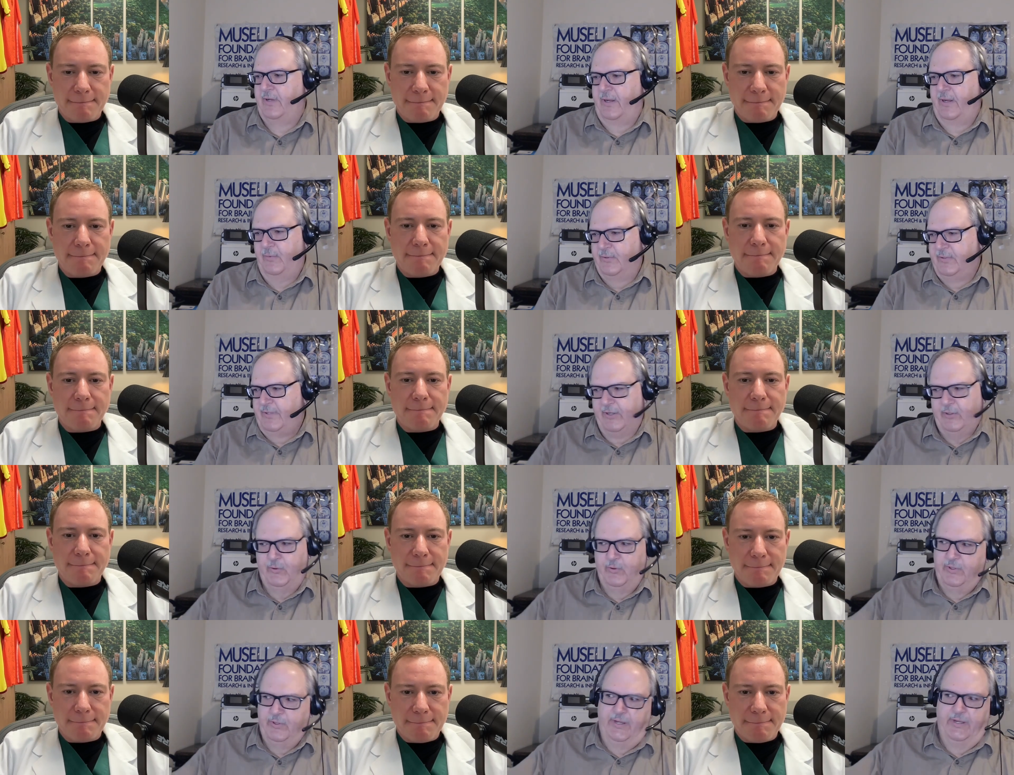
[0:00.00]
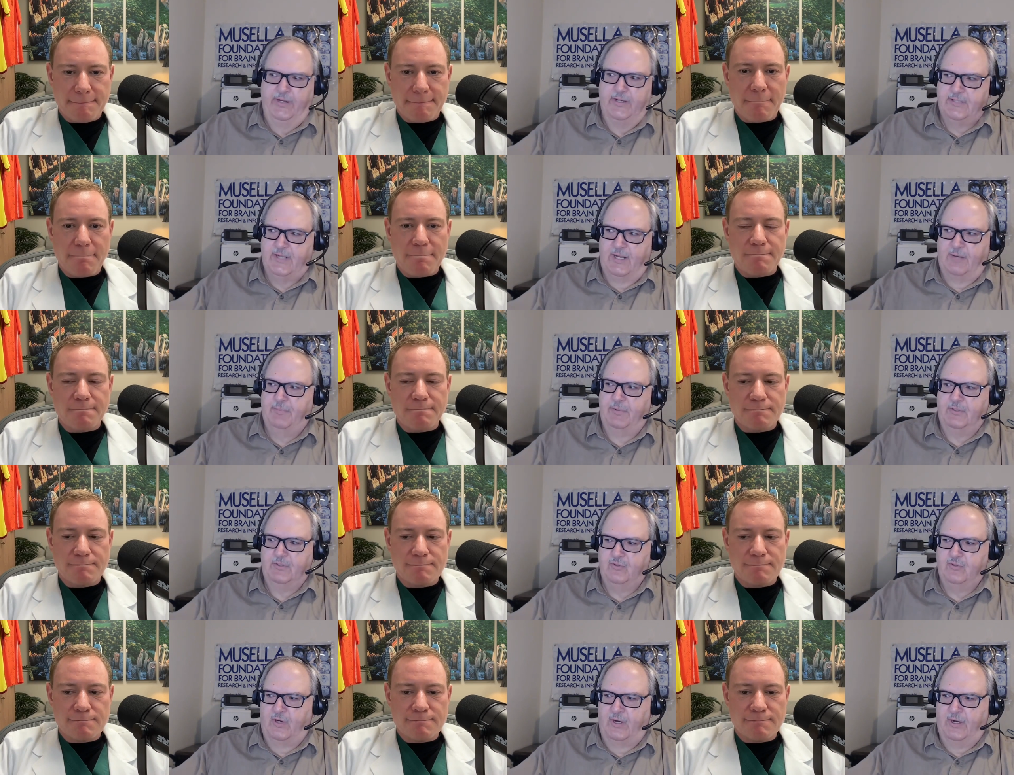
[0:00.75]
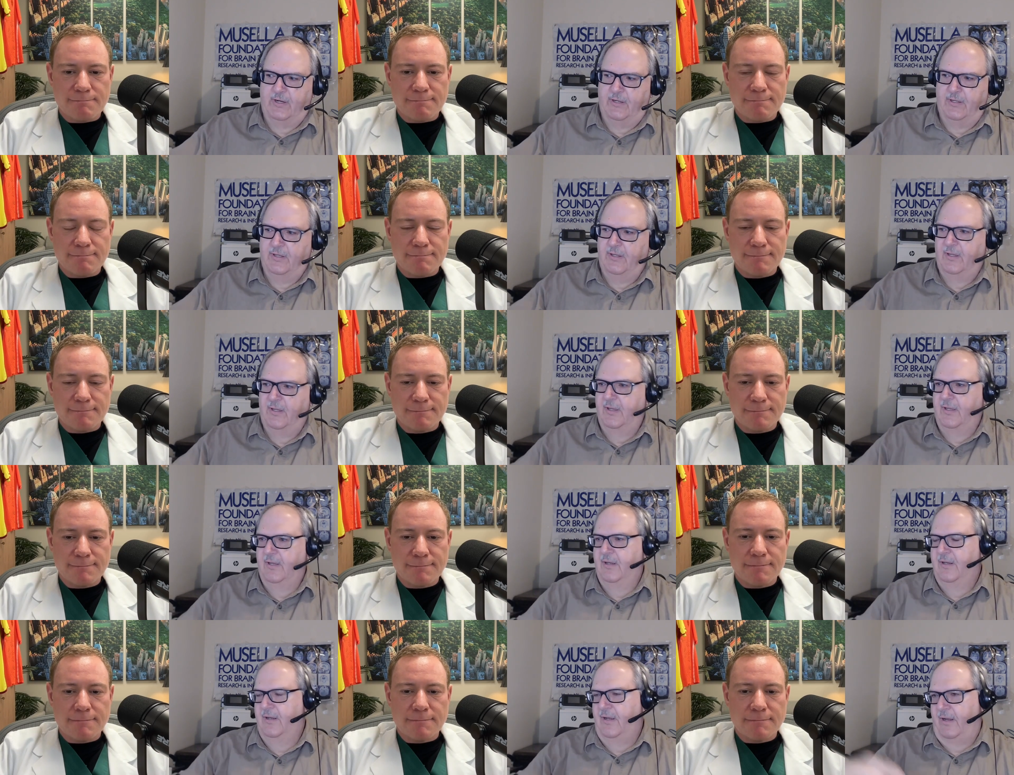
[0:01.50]
Speaker 1: And it would take you a year to set up a trial,
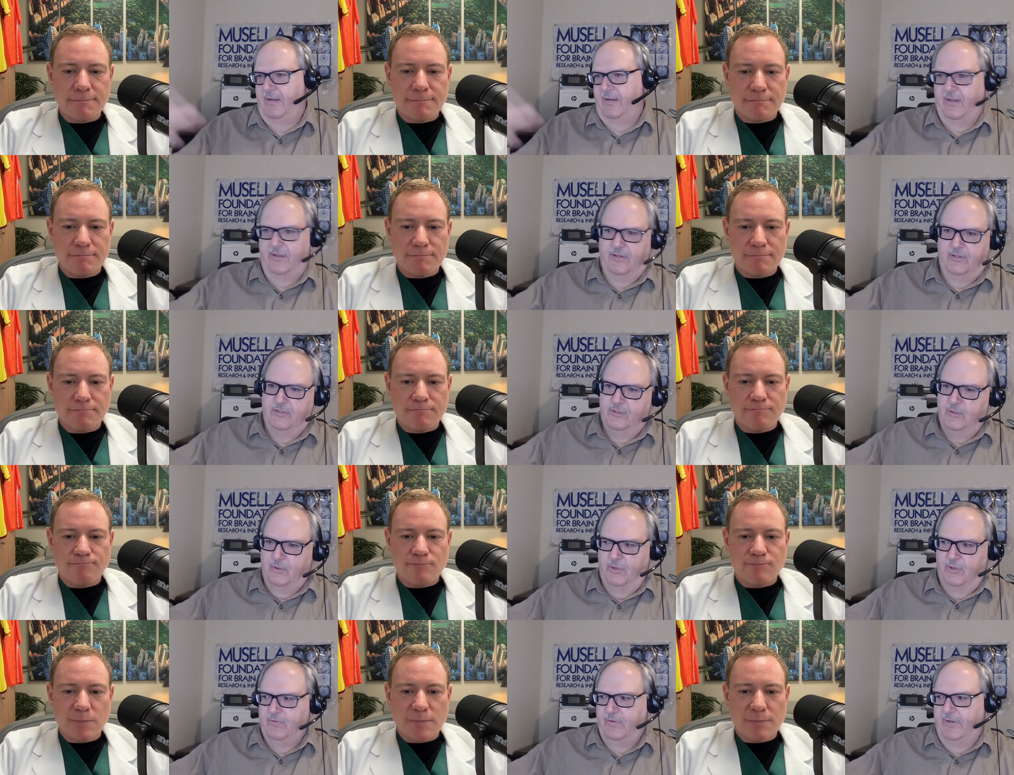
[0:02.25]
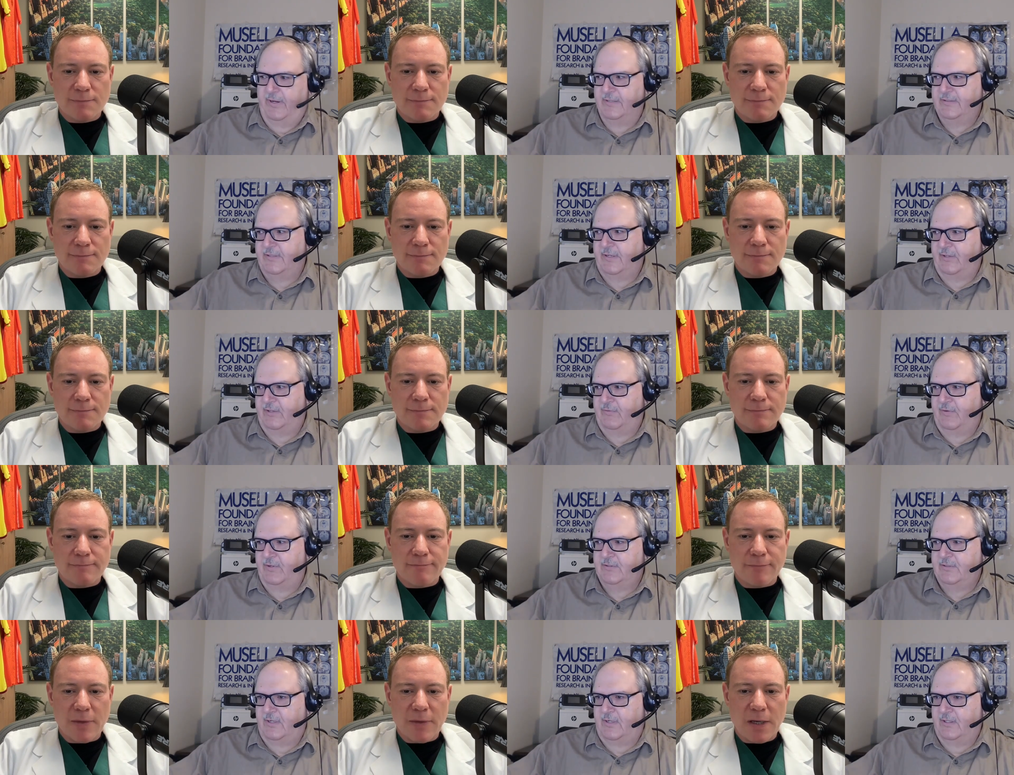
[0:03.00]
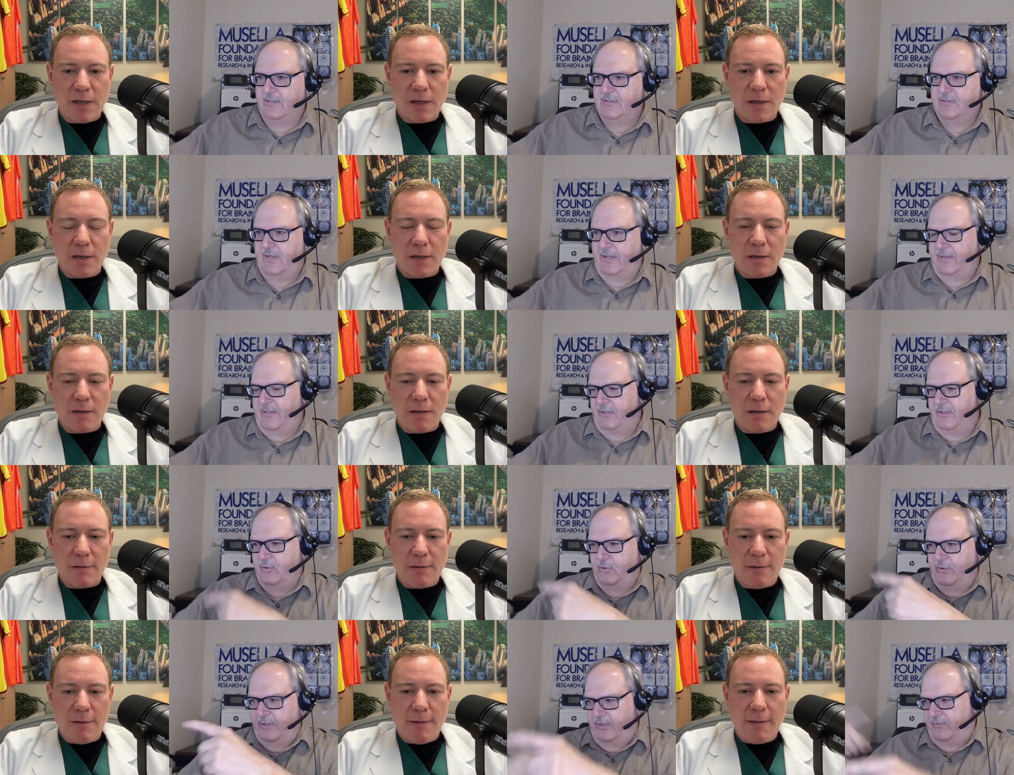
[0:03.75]
another two or three years to get the results, and then
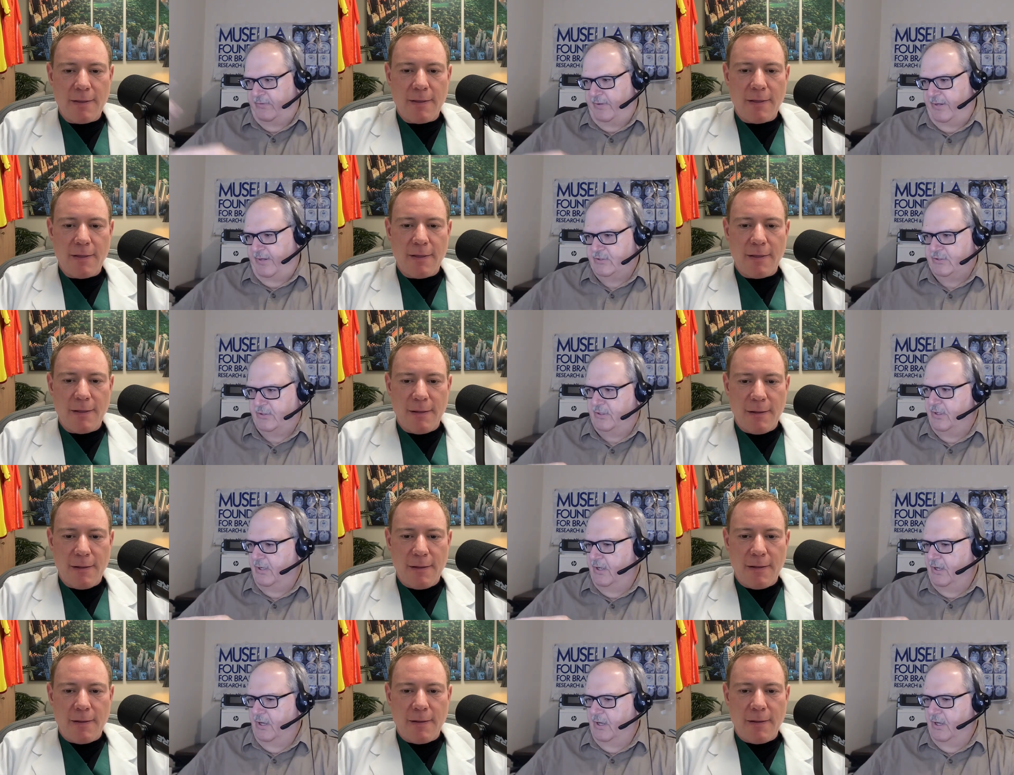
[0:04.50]
do an iteration.